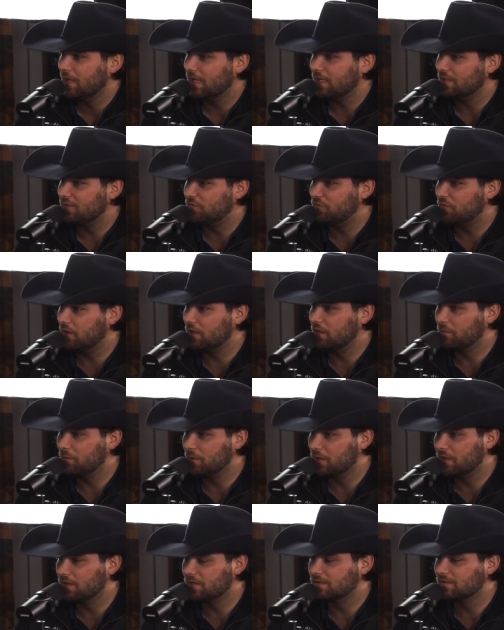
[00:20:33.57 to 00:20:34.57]
it's funny
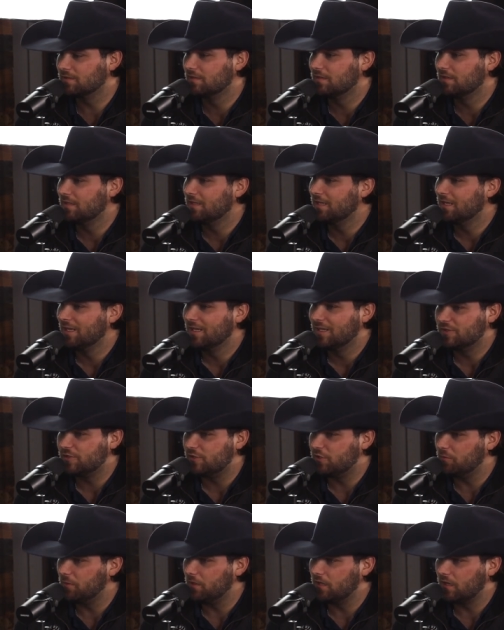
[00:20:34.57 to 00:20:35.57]
because
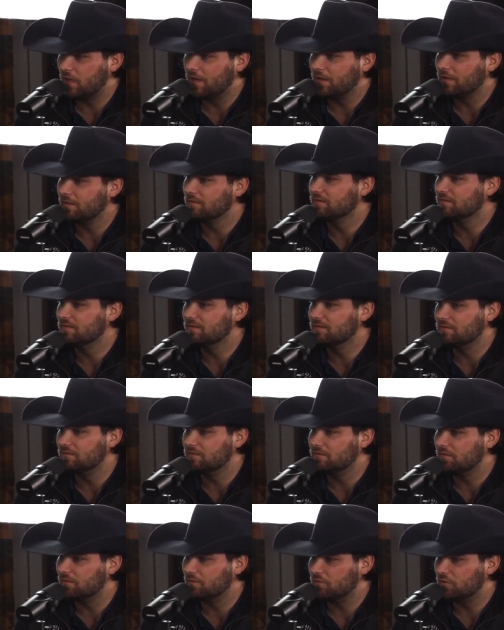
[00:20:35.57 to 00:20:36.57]
she'll be like,
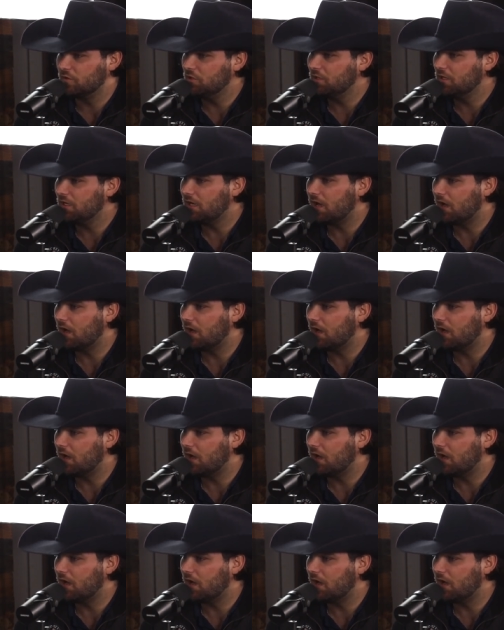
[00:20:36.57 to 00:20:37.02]
you need